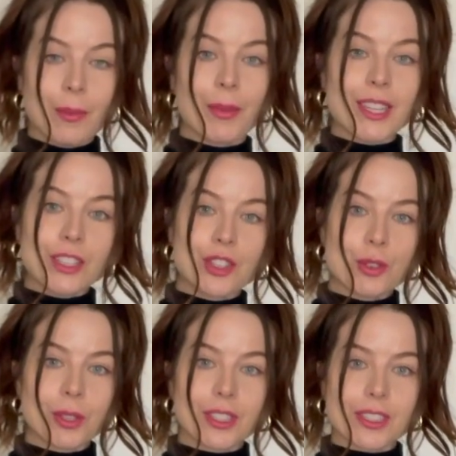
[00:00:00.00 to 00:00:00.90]
my issue
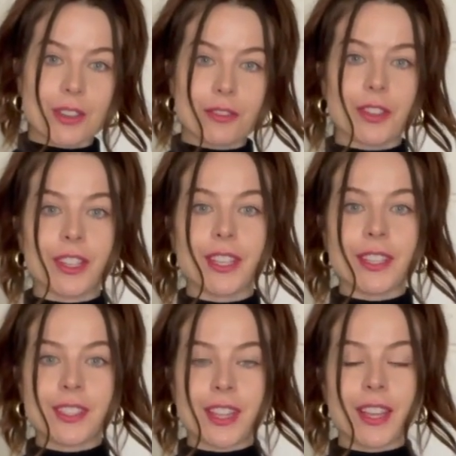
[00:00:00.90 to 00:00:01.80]
with this outfit
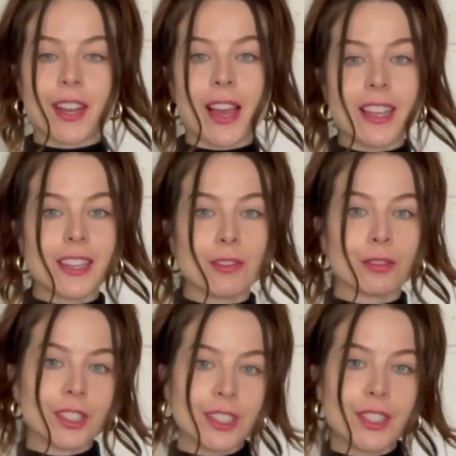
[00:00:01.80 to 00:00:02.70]
is that I
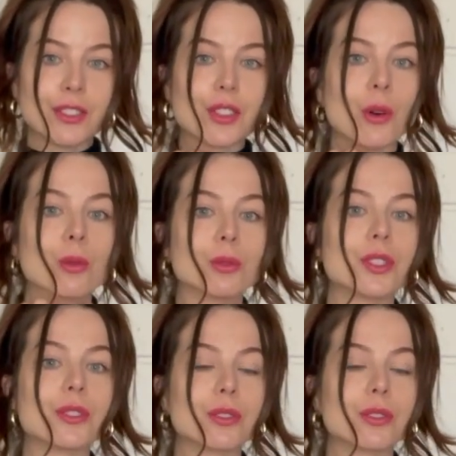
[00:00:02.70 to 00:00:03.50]
really don't